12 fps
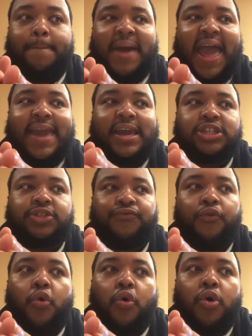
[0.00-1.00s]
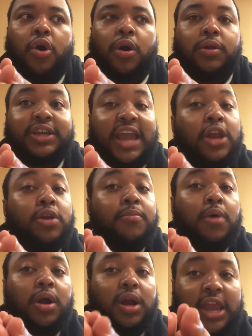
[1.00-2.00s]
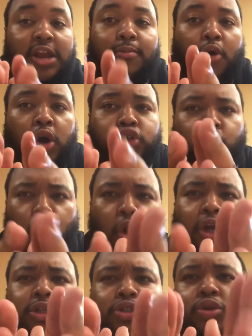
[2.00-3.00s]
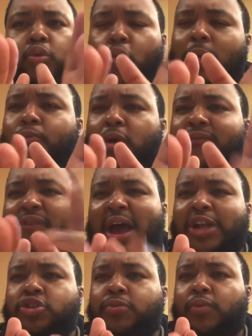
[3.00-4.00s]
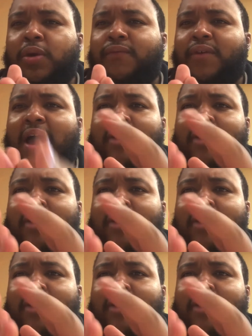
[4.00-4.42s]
package for Kingdom Hearts 1, 1.5, 2.5,